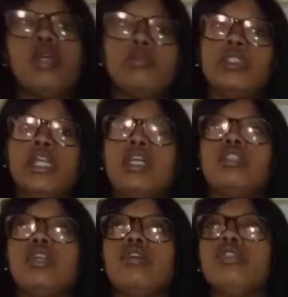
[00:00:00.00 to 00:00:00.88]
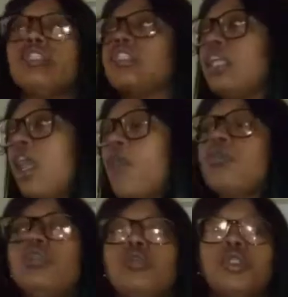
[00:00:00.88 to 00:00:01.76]
MCA associates that I
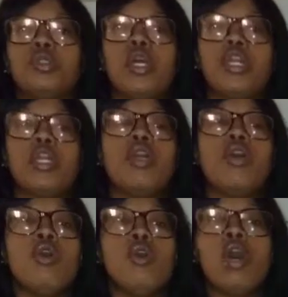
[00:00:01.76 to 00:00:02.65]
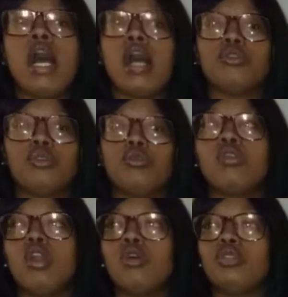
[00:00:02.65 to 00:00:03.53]
would do a training on how to
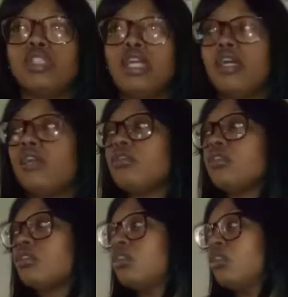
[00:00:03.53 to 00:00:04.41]
close sales.